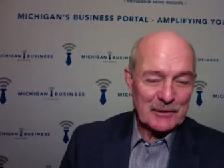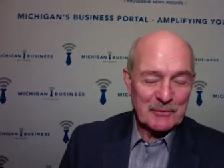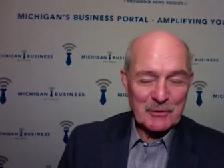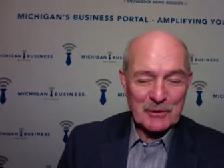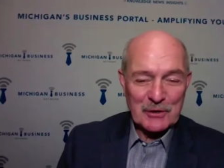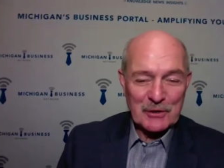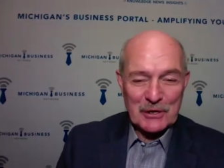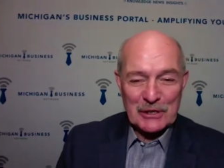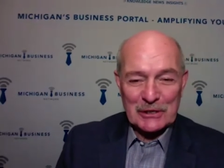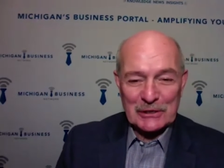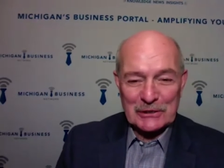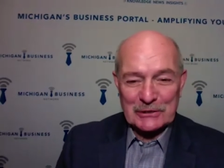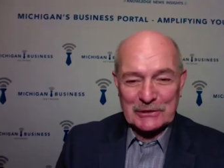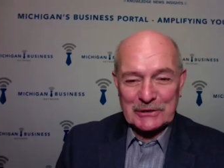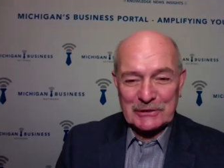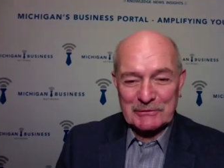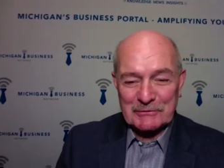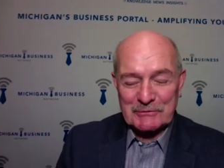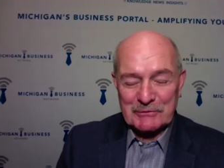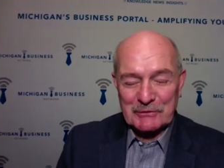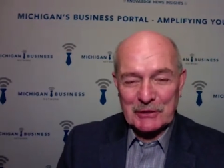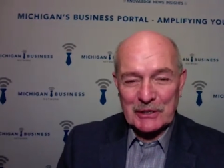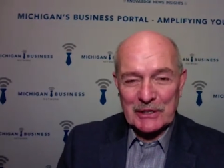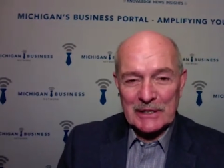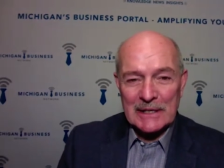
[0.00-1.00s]
we're all looking
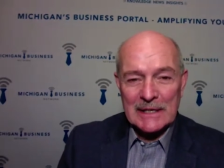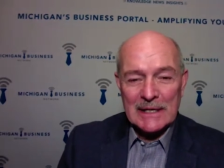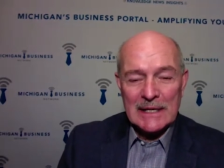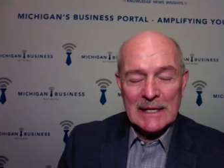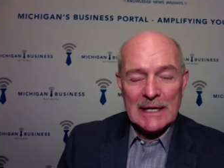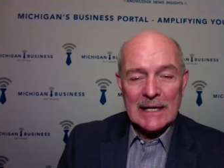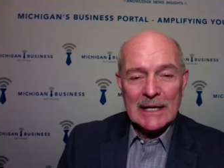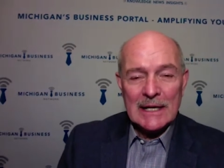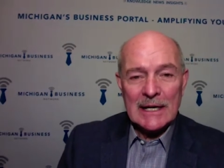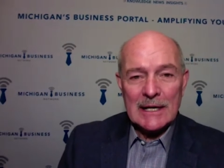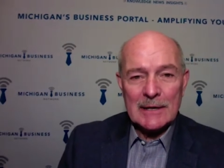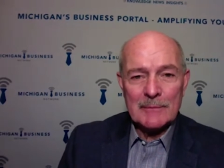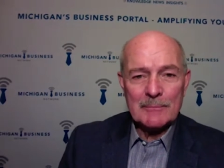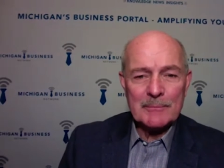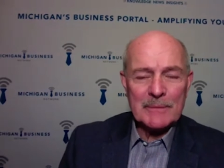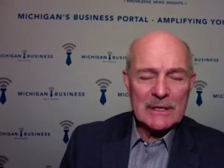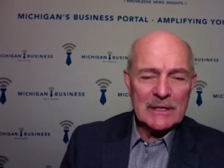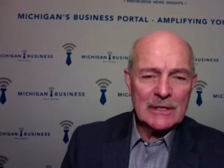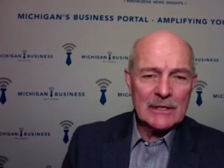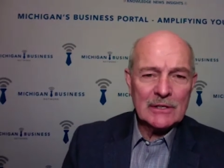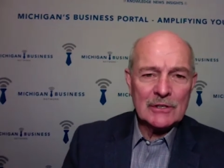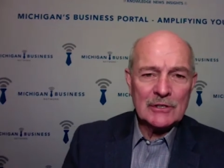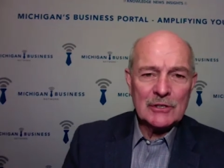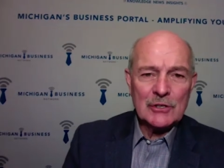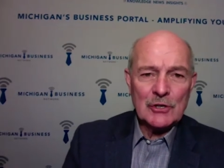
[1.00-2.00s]
for. Um,
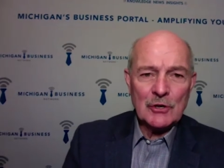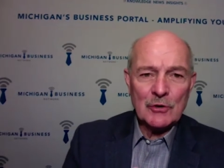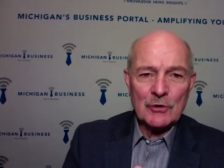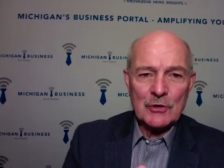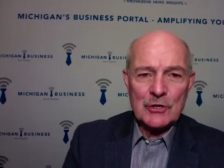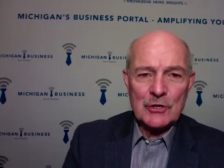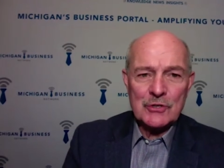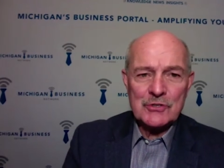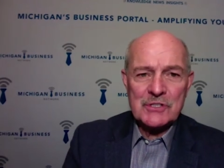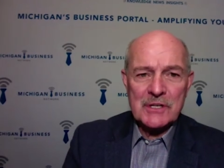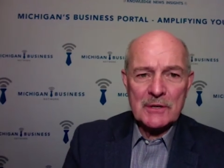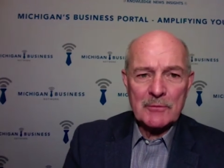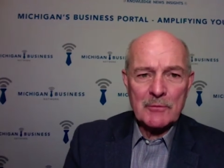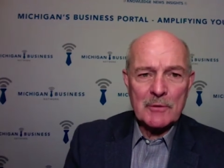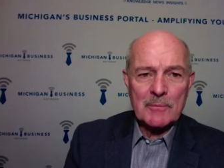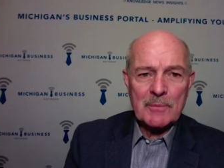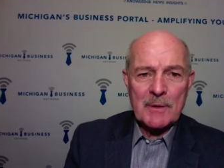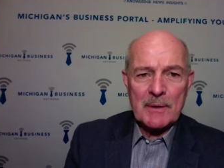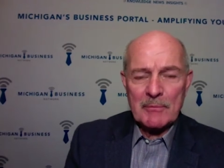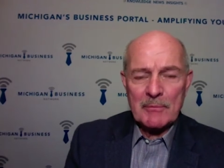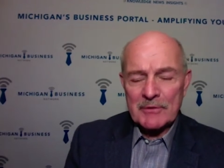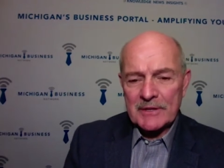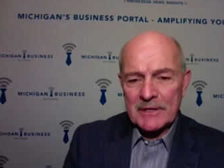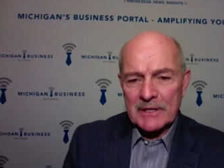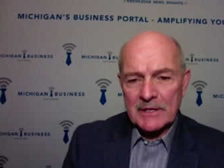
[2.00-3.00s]
you, you, know, usually when
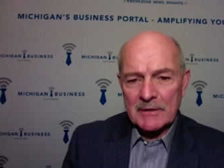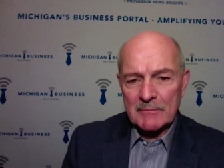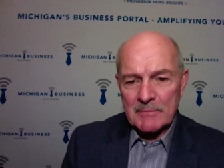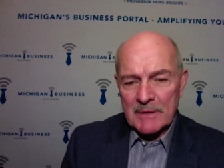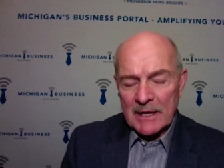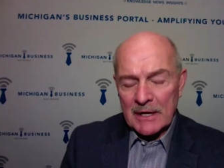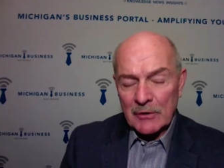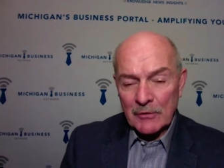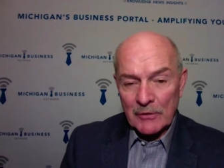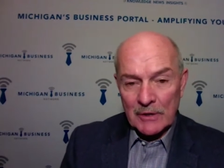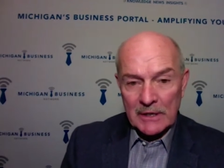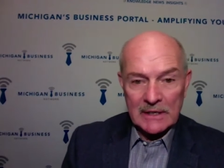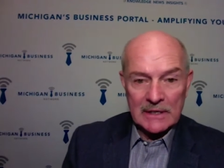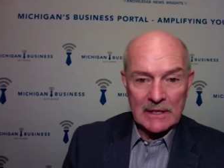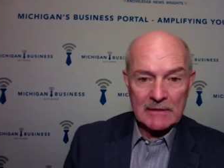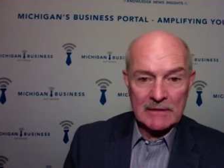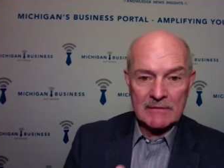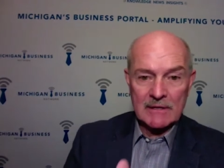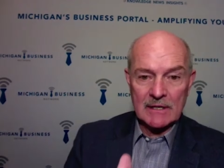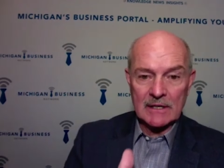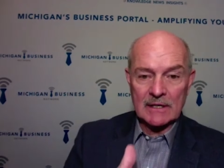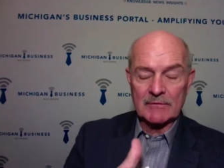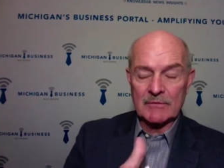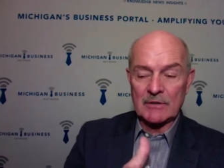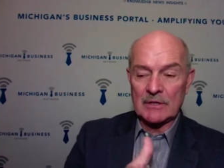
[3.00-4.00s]
people think of mentoring, they
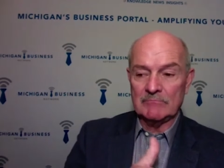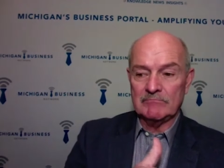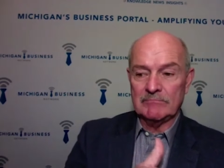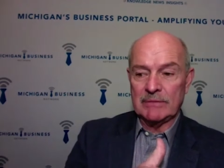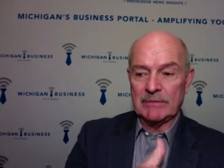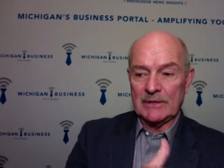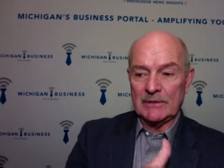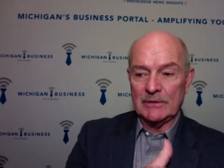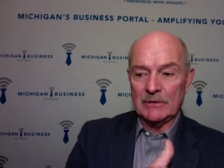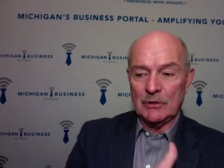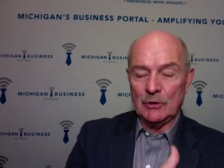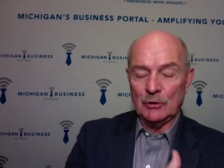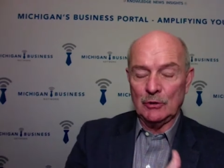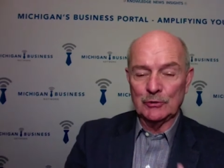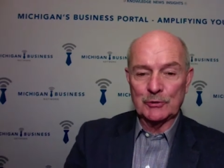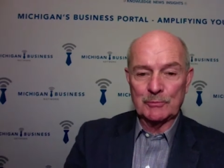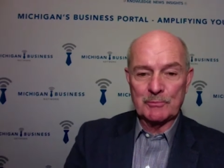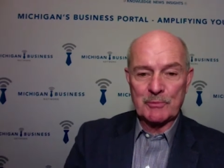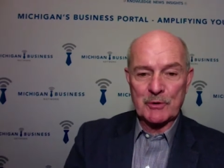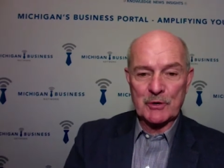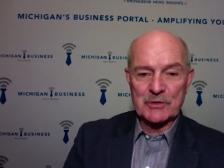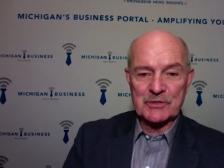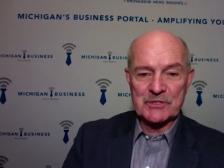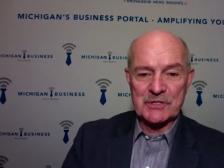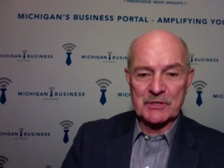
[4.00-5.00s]
think of an older
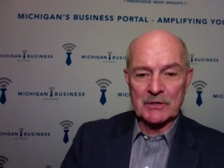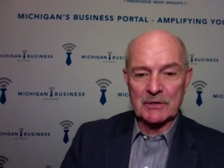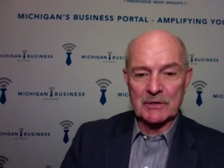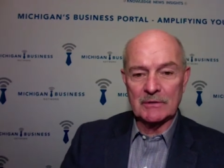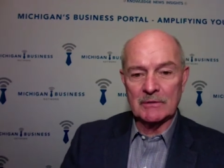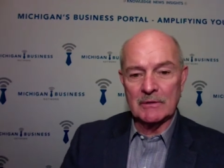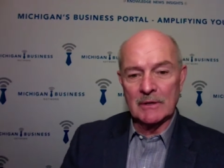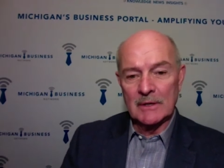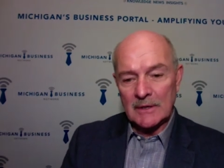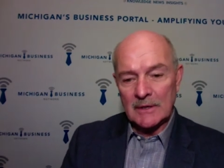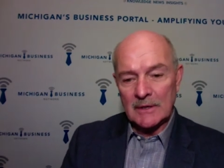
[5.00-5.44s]
person